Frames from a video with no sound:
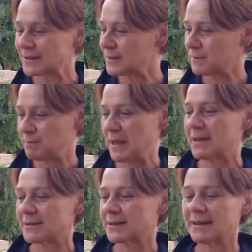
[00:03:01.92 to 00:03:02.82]
as
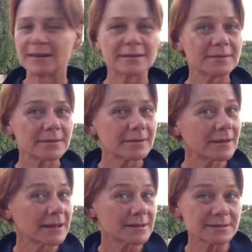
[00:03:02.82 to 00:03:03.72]
big as a
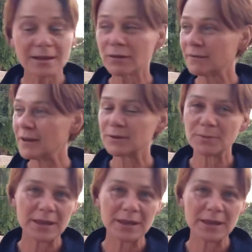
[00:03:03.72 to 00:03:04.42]
cell phone